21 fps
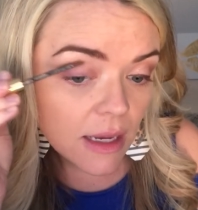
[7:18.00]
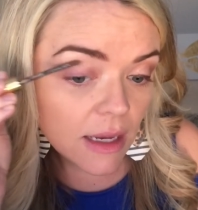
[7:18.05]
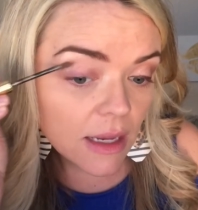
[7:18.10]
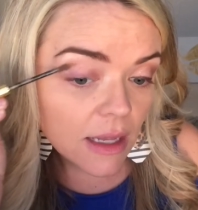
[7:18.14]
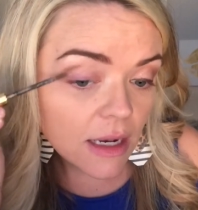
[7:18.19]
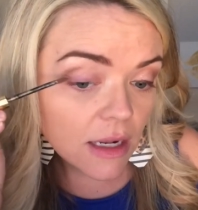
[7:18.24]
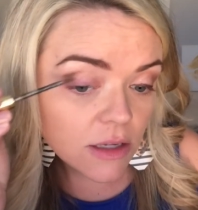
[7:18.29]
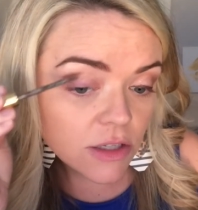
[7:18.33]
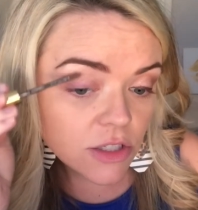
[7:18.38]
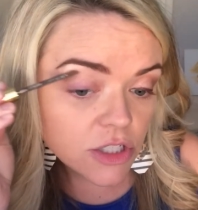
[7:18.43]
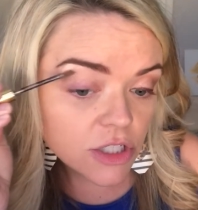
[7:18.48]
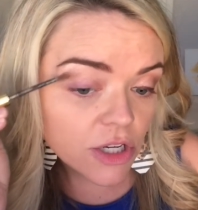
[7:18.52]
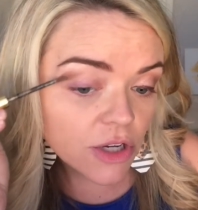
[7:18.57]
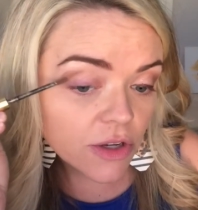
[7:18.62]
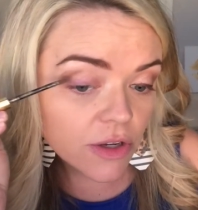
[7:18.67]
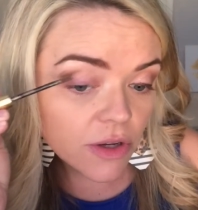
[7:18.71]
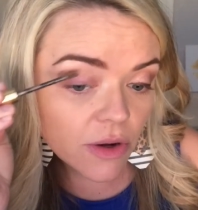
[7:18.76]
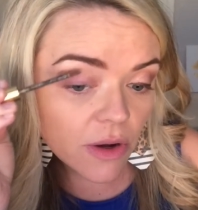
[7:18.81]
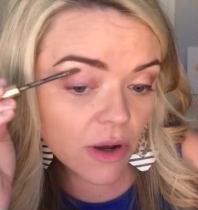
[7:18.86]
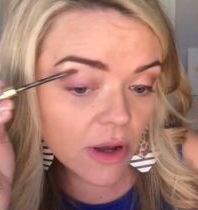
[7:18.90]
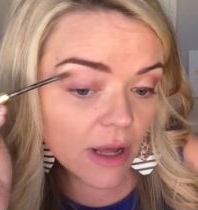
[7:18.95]
And I'll show
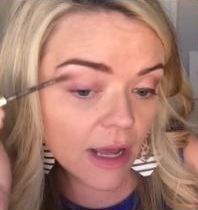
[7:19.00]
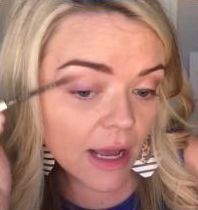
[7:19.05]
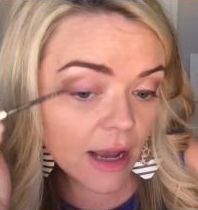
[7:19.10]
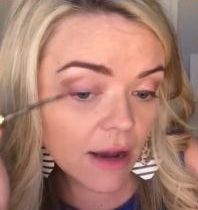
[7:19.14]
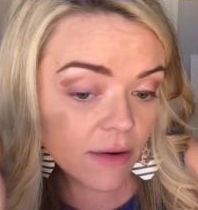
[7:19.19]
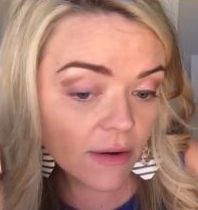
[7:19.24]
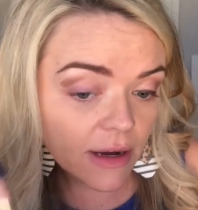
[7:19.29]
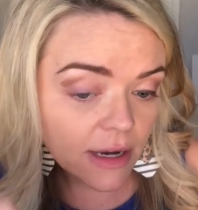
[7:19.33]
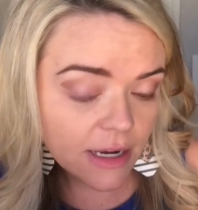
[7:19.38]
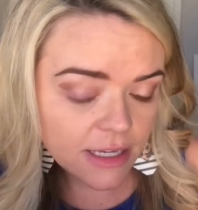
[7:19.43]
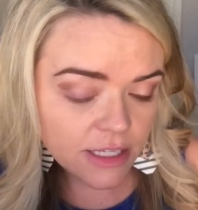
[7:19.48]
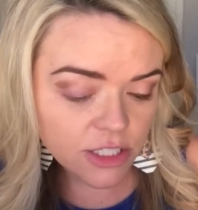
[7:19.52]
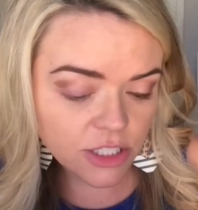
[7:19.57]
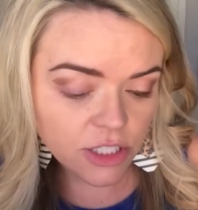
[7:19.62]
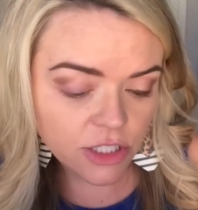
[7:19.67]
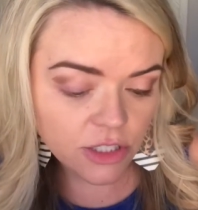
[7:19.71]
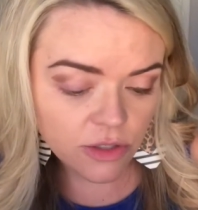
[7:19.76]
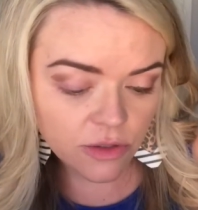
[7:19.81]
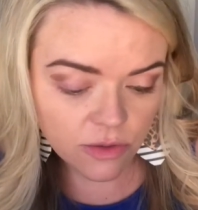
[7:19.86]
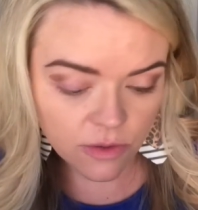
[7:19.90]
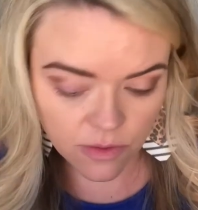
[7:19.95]
y'all how I
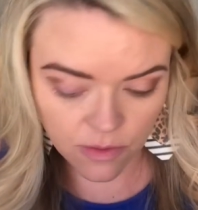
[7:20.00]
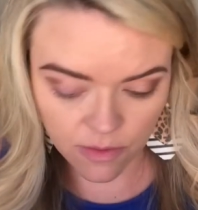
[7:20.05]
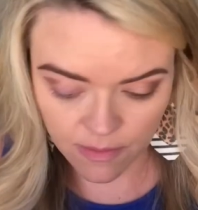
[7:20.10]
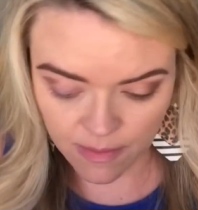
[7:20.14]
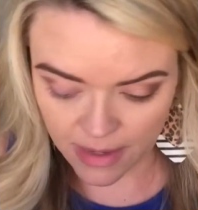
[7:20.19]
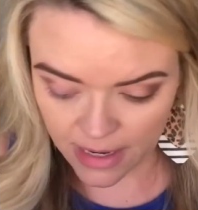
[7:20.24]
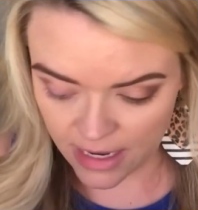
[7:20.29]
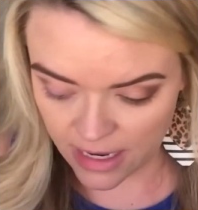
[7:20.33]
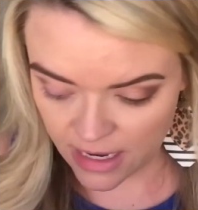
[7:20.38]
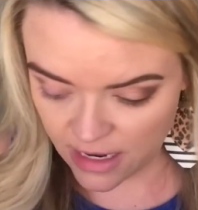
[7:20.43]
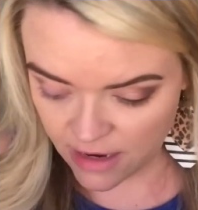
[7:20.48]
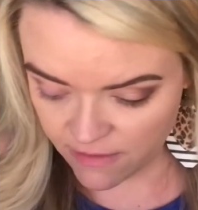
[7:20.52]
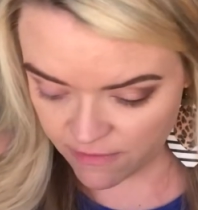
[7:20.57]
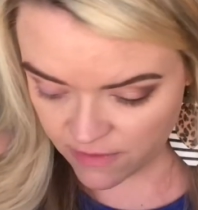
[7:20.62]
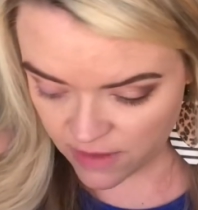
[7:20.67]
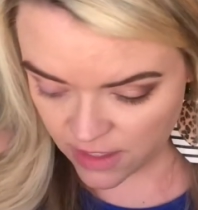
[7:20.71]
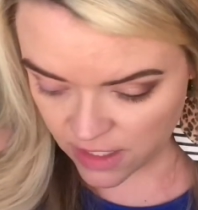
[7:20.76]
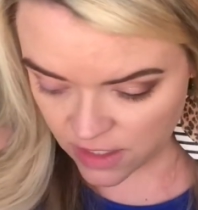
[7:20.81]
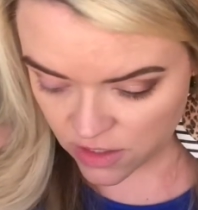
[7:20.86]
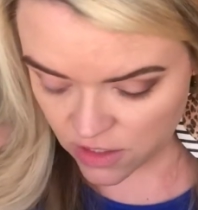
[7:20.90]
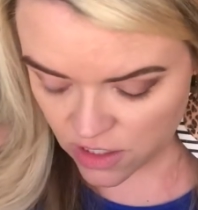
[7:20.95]
do my
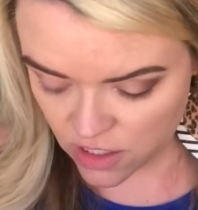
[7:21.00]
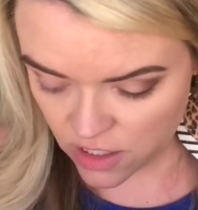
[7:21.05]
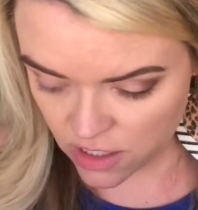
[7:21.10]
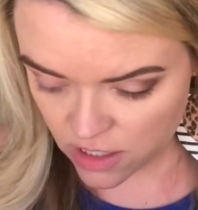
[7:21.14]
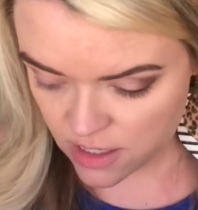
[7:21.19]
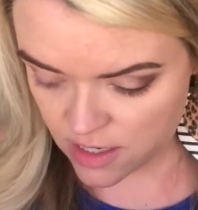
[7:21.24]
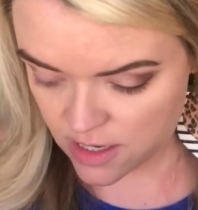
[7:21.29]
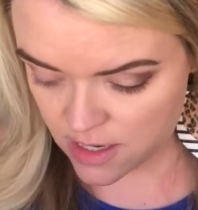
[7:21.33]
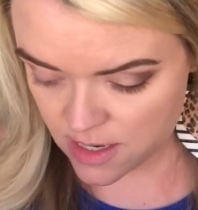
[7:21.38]
evening look.